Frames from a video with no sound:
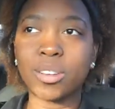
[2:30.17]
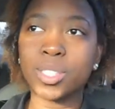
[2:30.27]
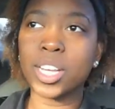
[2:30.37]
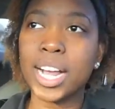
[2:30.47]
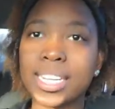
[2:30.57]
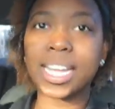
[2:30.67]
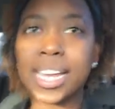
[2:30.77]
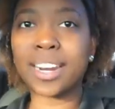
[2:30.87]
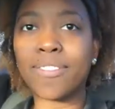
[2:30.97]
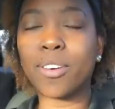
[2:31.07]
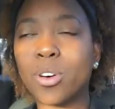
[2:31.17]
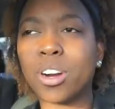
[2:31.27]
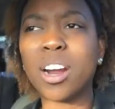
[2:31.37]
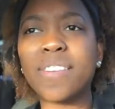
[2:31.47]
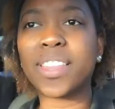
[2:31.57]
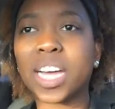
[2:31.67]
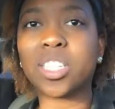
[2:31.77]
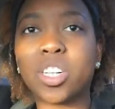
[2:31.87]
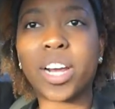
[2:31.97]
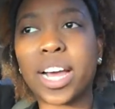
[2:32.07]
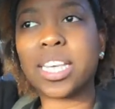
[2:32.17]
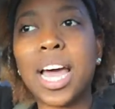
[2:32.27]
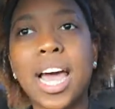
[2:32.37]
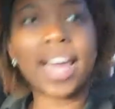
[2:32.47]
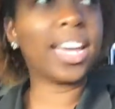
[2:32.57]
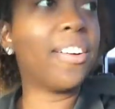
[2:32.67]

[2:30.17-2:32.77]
So like I said, I get up, or I don't even think I told you guys, I get